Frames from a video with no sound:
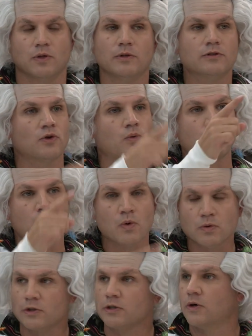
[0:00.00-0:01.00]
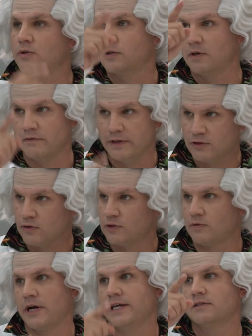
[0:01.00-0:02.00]
So it was a roller coaster of
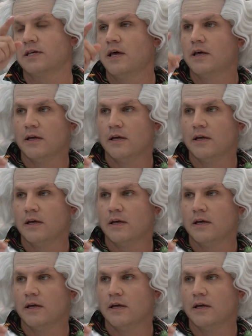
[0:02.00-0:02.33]
interest rates,